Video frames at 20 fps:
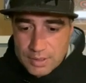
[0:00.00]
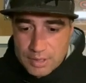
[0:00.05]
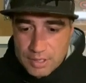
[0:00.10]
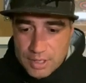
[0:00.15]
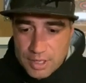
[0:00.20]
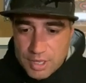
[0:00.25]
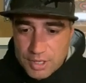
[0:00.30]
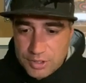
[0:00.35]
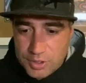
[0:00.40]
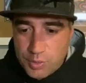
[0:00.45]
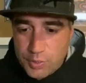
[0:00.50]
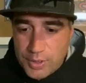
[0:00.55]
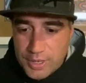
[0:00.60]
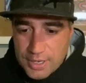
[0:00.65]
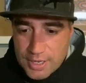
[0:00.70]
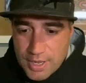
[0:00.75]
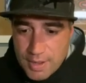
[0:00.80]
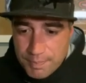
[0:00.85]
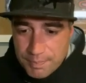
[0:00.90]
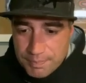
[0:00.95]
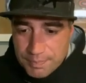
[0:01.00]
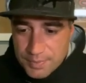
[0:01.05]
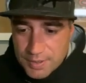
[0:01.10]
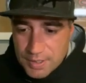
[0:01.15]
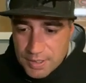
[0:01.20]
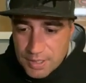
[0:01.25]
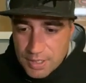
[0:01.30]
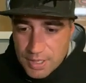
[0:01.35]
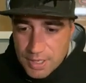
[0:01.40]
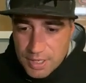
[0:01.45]
and you'll end up
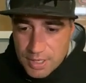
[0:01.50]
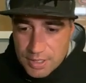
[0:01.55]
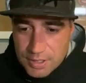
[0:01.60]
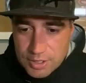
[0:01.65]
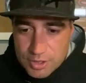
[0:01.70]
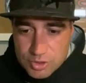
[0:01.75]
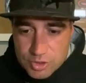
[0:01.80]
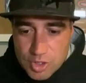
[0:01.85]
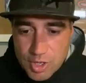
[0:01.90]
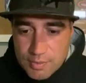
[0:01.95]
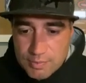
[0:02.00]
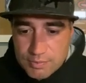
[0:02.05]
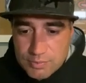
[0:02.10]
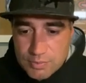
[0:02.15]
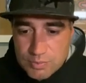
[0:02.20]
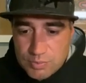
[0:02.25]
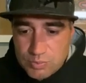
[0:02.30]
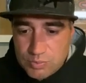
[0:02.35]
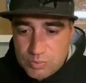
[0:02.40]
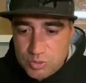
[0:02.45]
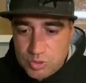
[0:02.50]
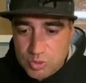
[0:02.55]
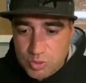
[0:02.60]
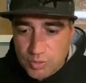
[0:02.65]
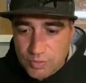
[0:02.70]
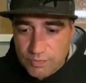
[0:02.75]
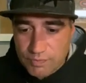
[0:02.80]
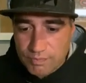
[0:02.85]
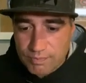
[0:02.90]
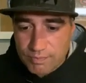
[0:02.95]
in the top sort of,